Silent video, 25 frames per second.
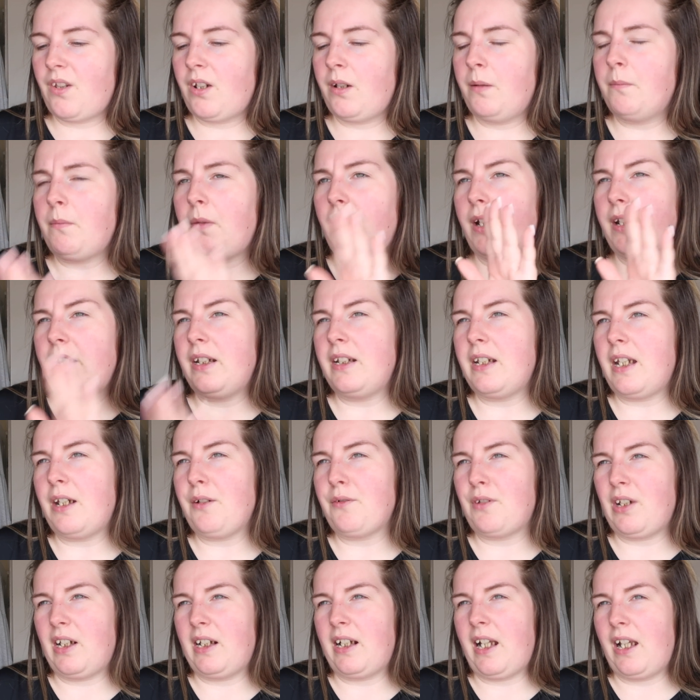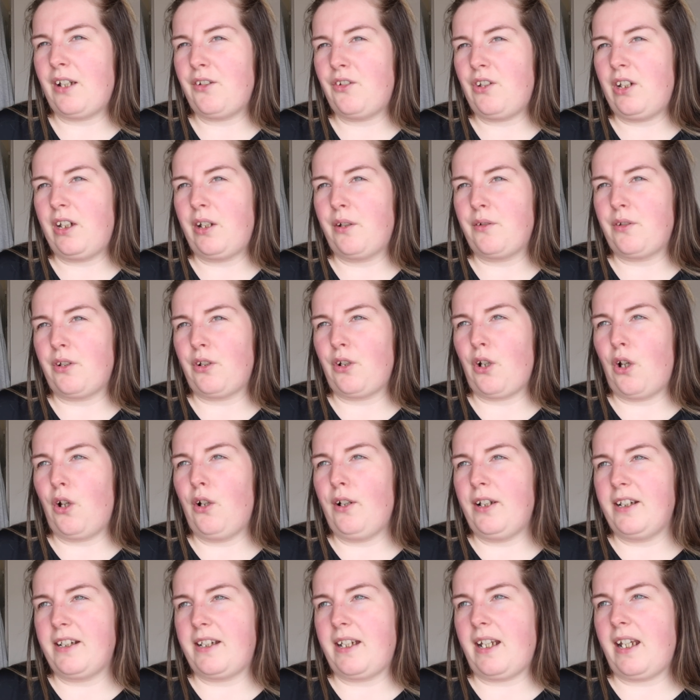My nail tech actually goes on
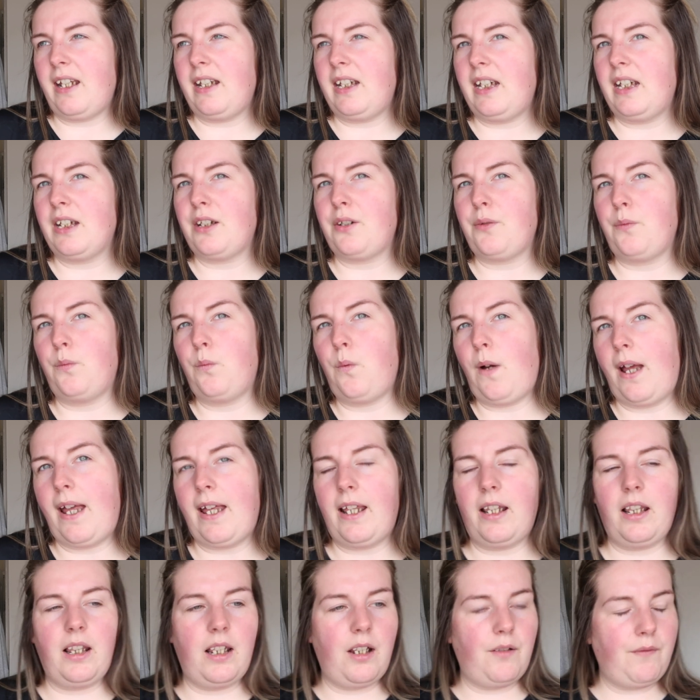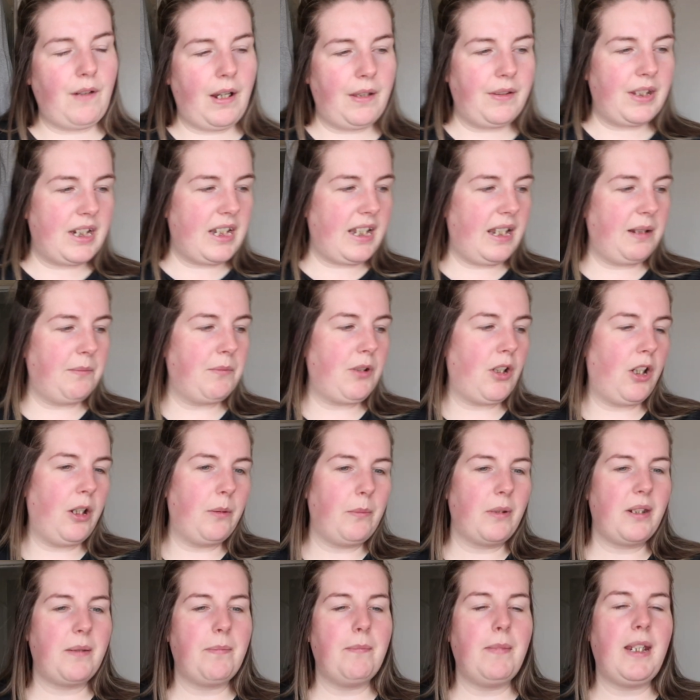holiday as well around the same
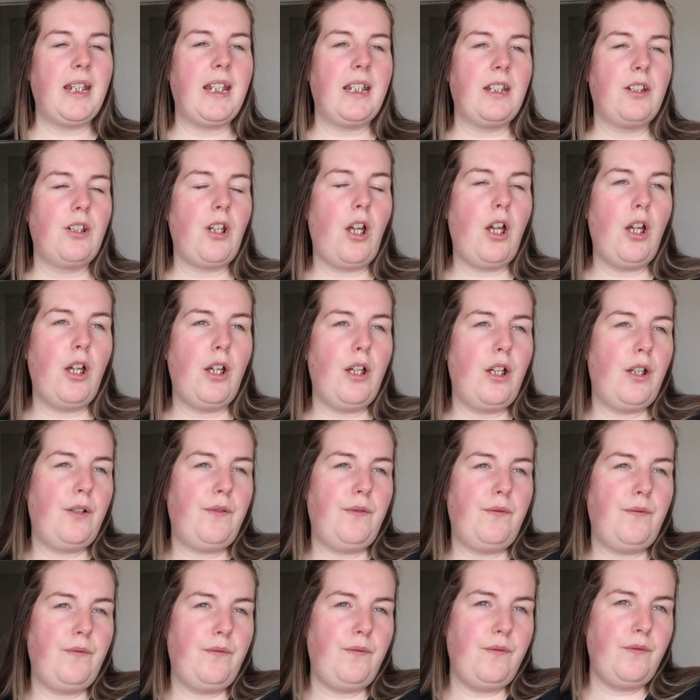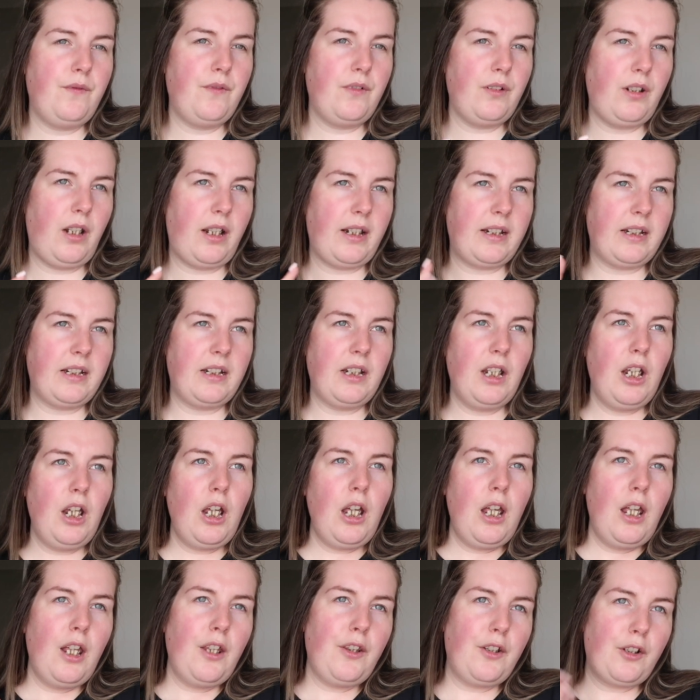time as me, and her, like,
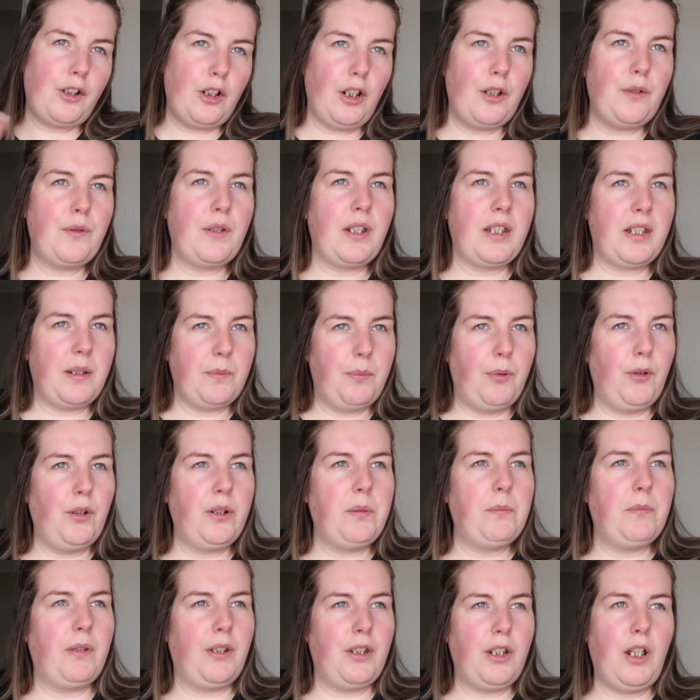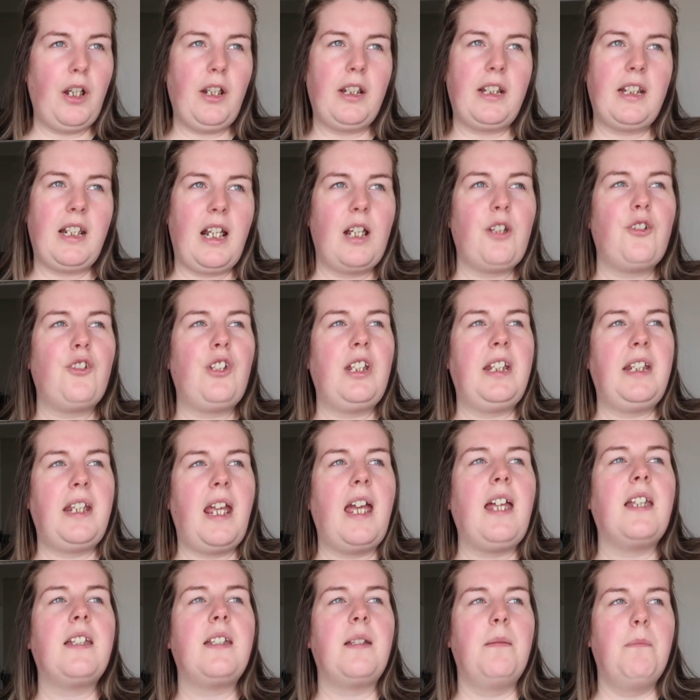the closest appointment that I could actually
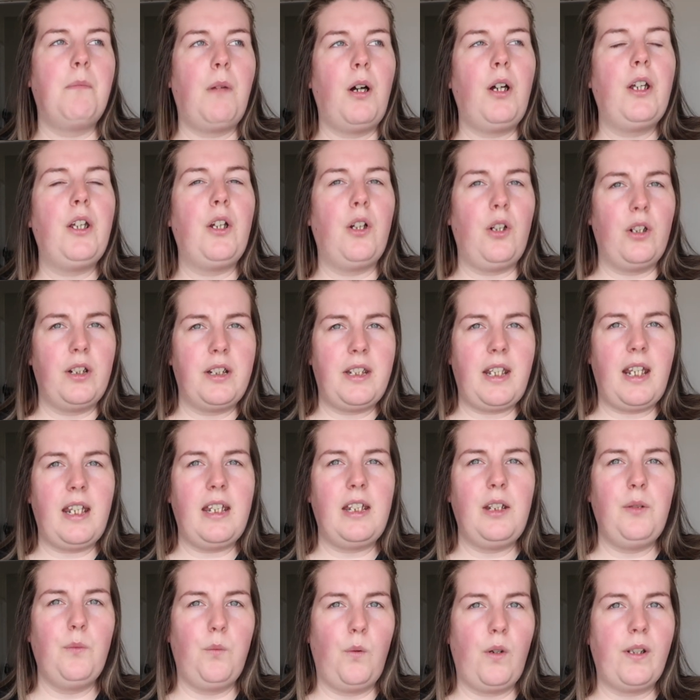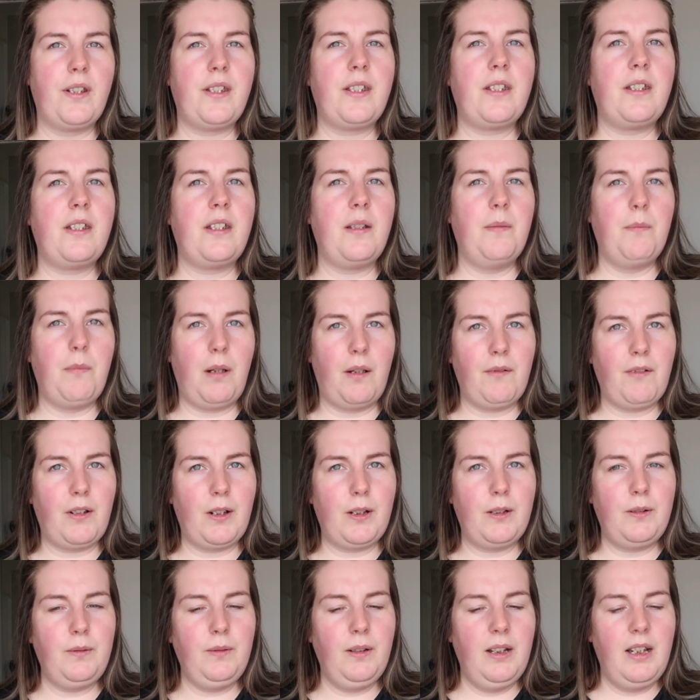get to my holiday was
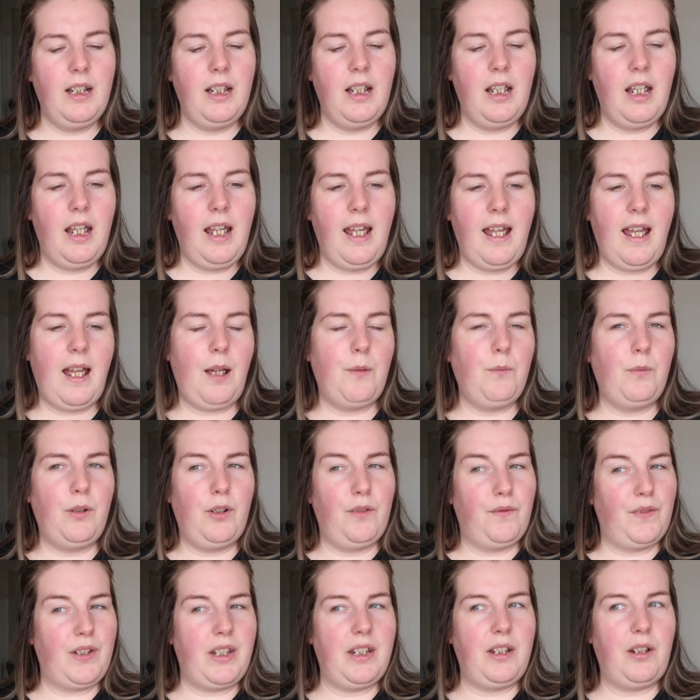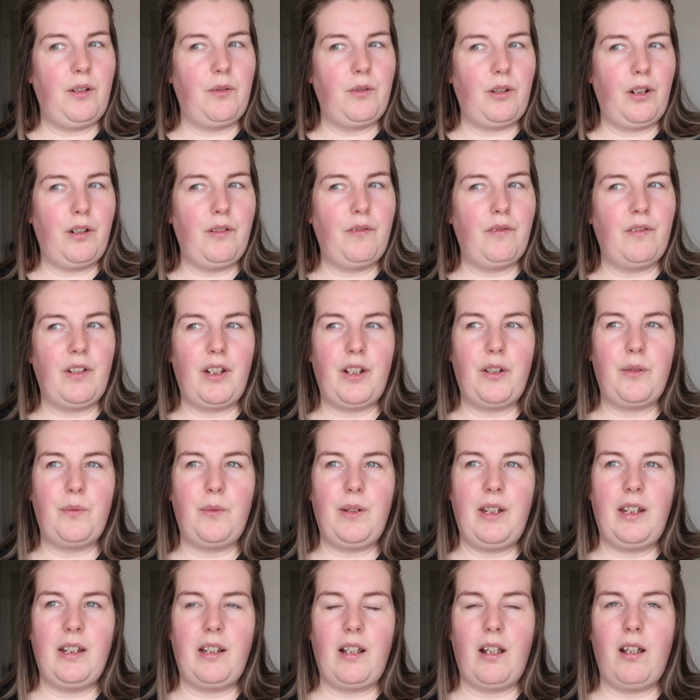tomorrow, and we obviously don't go for another
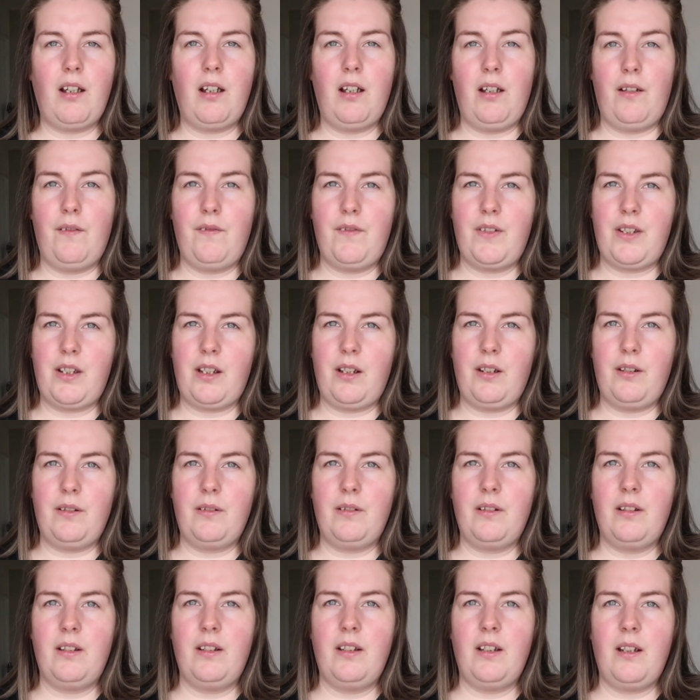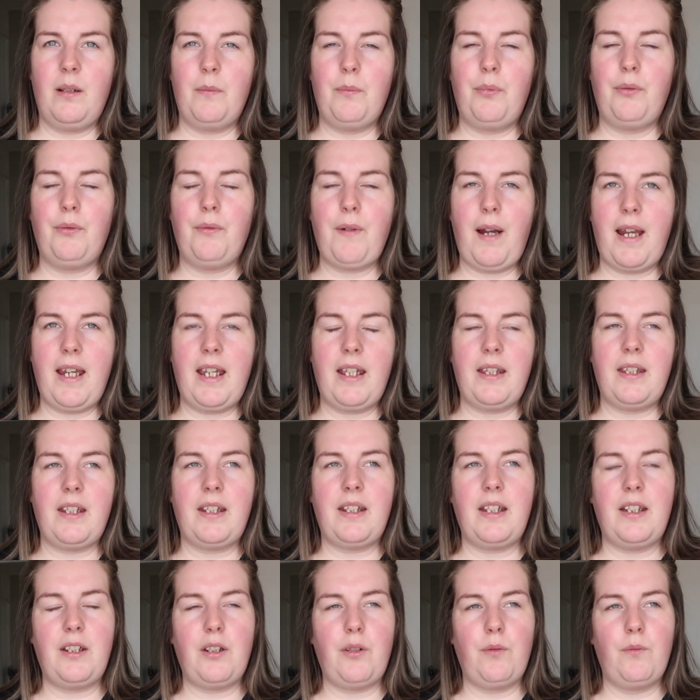week and a half, so I'm praying that
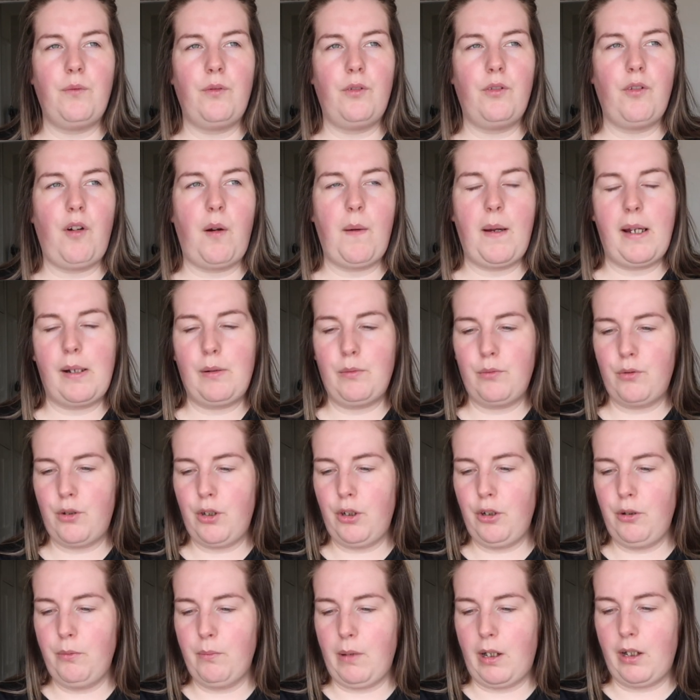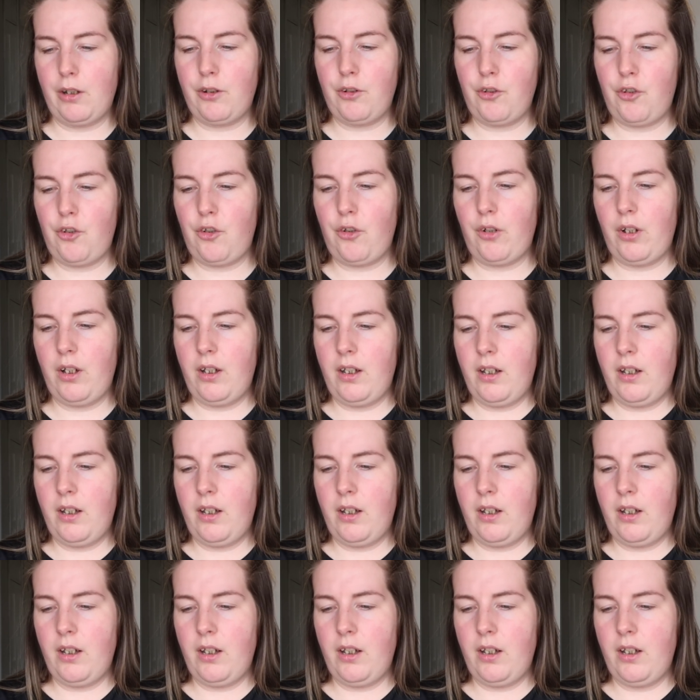they don't grow out too much